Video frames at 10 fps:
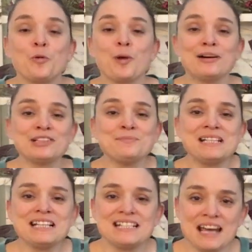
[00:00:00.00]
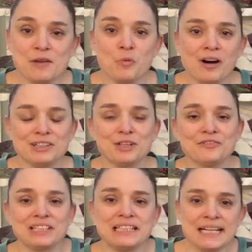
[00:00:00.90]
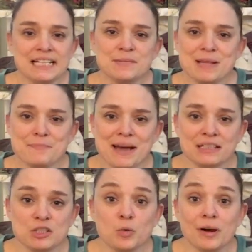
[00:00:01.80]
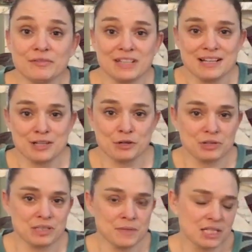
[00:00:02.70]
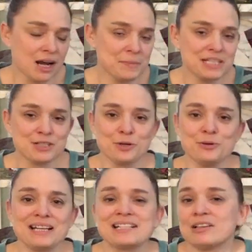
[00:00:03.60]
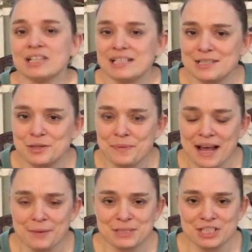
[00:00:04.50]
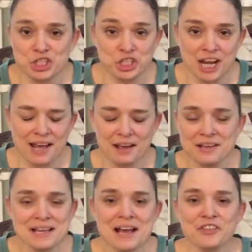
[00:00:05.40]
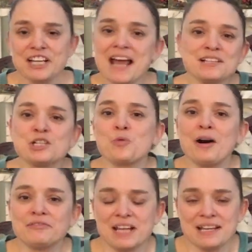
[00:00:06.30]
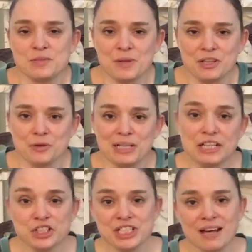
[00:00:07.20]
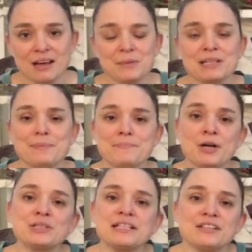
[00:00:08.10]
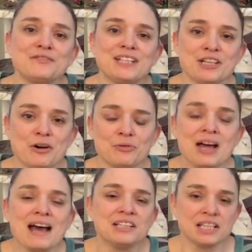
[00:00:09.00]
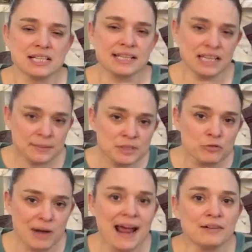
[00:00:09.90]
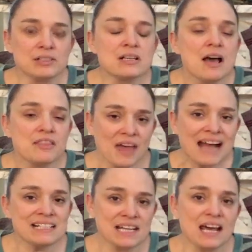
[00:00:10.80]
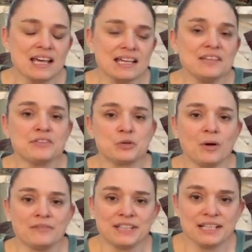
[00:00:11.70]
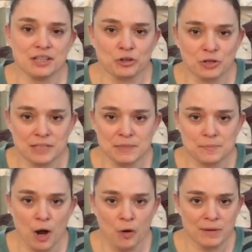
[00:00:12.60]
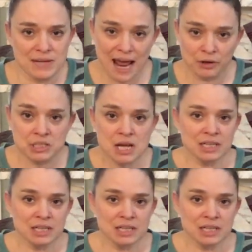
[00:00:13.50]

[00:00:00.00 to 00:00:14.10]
Welcome to day one of the Lady Smith Manor 12 Days of Christmas. I'm so excited to be able to share the next 12 days with you, and each day I'm going to be posting a video that's themed around that day in the 12 Days of Christmas poem. Now,